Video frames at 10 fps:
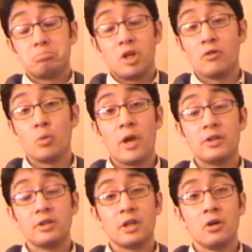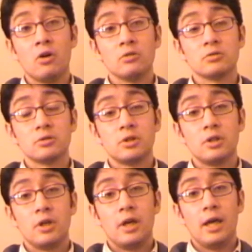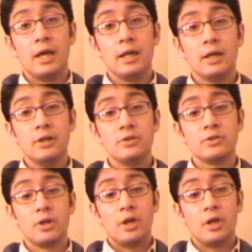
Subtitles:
not romantic at all. And